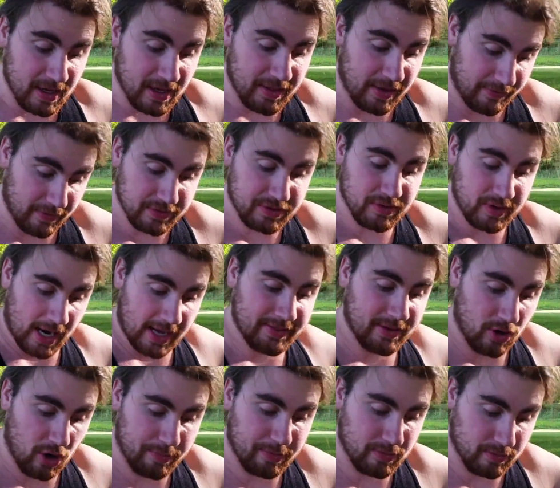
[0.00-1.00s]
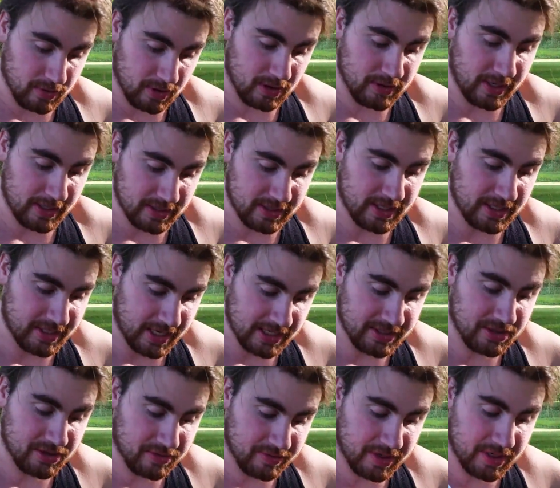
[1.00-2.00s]
They've also got the open world as
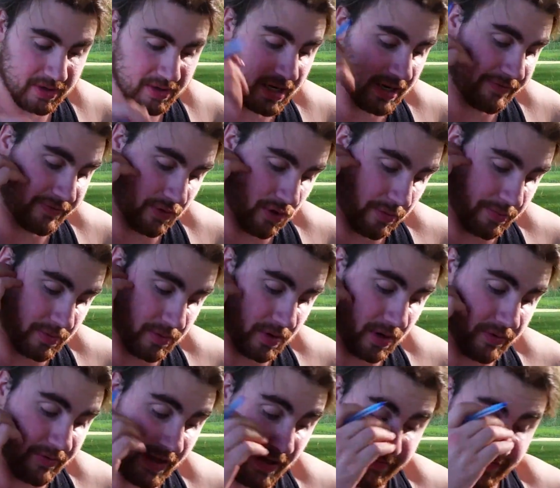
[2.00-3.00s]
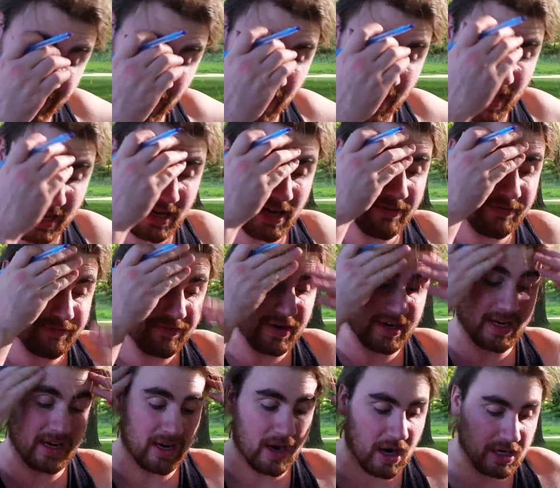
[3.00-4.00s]
Assassin's Creed Unity for open world. They've got a
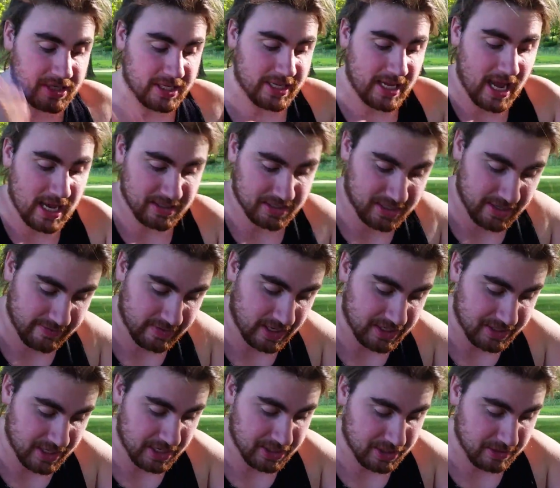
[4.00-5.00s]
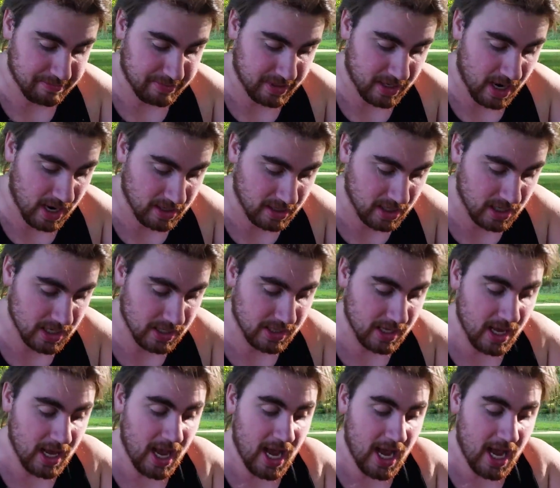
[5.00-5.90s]
freaking RTS, Civilization Beyond Earth.